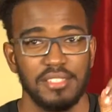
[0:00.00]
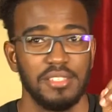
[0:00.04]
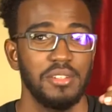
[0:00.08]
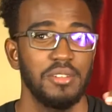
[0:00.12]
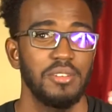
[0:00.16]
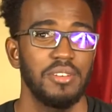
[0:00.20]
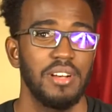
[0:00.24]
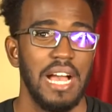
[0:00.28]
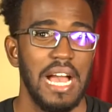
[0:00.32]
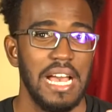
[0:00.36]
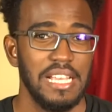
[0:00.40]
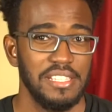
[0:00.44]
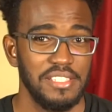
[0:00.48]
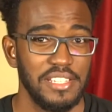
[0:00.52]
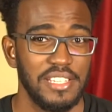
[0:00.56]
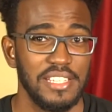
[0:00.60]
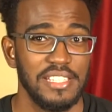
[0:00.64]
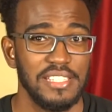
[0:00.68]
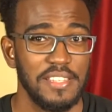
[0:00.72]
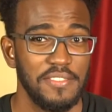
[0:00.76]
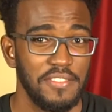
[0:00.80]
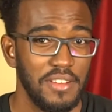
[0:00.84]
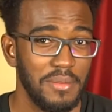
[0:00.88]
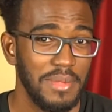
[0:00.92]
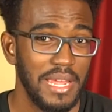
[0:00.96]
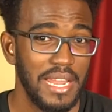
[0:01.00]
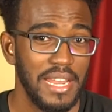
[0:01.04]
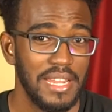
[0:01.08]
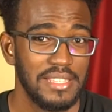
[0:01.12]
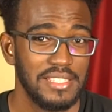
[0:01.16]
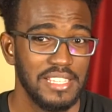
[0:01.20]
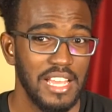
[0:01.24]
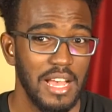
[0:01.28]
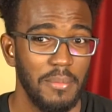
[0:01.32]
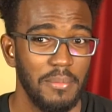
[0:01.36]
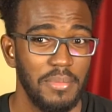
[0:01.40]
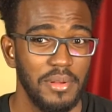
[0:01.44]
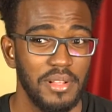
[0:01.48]
So as you can see from that
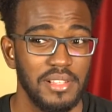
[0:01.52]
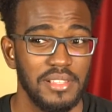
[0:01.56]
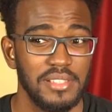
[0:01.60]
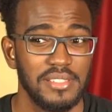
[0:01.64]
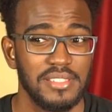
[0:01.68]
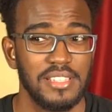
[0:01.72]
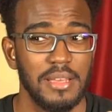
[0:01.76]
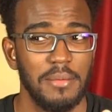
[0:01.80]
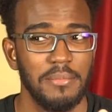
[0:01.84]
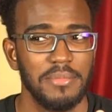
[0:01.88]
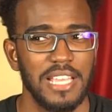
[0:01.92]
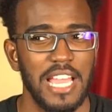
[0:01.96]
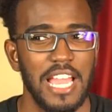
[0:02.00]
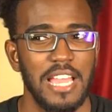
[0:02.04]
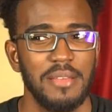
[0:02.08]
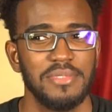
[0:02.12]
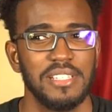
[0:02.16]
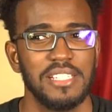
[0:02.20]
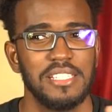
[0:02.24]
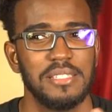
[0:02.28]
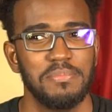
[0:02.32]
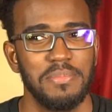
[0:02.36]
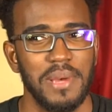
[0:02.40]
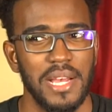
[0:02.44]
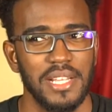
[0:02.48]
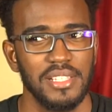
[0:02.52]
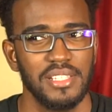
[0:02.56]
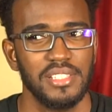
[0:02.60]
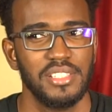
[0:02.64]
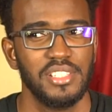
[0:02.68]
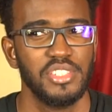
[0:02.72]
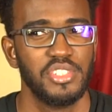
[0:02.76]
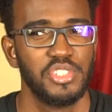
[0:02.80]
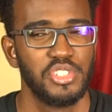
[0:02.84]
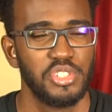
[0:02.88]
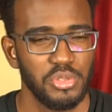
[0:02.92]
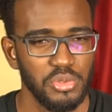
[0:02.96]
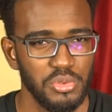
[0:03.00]
example, sometimes it's better
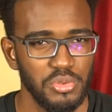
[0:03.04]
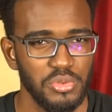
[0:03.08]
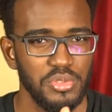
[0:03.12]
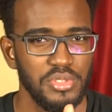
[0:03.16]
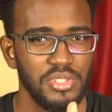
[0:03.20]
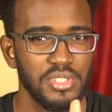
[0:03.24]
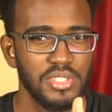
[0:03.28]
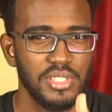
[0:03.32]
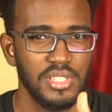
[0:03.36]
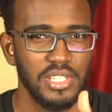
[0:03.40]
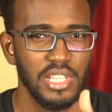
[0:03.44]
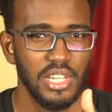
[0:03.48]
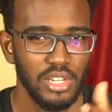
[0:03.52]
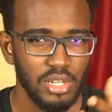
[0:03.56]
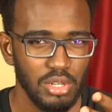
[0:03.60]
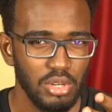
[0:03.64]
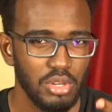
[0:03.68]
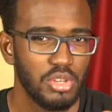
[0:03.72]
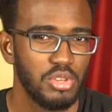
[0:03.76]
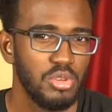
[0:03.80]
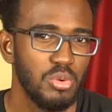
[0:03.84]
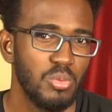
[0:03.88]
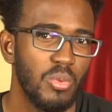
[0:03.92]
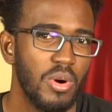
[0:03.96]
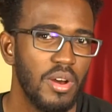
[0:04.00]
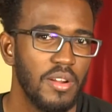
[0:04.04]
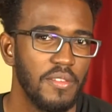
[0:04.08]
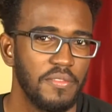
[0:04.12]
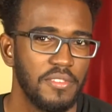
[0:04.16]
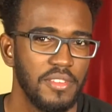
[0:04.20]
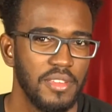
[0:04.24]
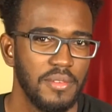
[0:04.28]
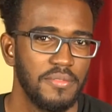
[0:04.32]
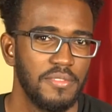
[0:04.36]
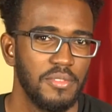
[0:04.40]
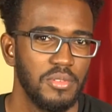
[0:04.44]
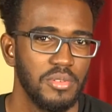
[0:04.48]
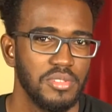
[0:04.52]
to choose the look you want for
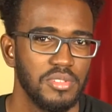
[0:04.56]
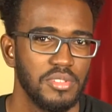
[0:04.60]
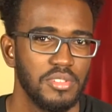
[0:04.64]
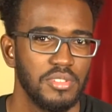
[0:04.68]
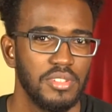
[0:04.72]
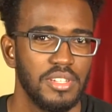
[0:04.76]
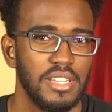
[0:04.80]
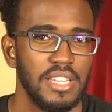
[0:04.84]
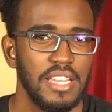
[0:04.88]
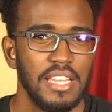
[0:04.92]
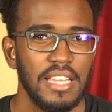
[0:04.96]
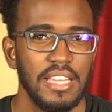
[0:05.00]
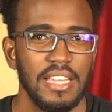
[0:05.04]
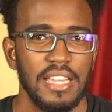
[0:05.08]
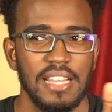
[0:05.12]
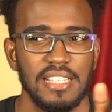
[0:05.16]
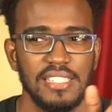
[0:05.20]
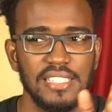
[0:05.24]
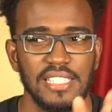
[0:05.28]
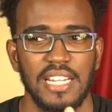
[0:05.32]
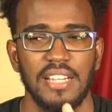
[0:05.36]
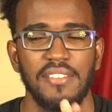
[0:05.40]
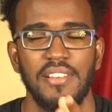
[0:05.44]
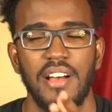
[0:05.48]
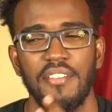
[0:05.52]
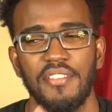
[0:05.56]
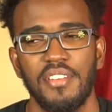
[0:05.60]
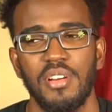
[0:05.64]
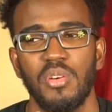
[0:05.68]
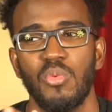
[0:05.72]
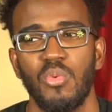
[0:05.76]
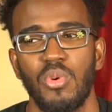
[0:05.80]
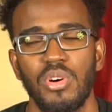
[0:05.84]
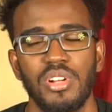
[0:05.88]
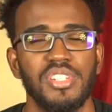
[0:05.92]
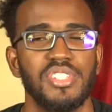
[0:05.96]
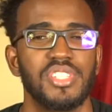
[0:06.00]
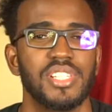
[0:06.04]
your photo instead of having
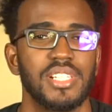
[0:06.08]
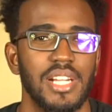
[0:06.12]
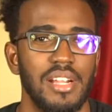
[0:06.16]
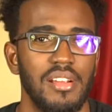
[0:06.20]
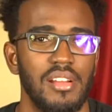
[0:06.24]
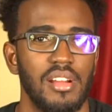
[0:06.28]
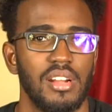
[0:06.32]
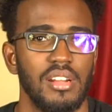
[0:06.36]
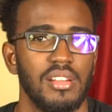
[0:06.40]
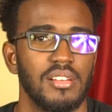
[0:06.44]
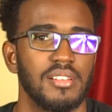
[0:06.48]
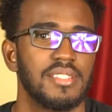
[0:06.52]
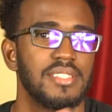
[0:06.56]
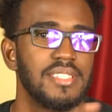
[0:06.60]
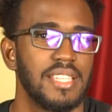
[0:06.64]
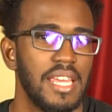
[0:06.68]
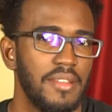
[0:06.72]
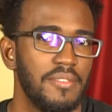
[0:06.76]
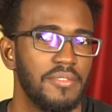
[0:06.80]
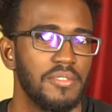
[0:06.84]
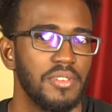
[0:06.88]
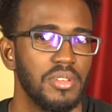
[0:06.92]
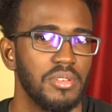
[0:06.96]
one generic look set for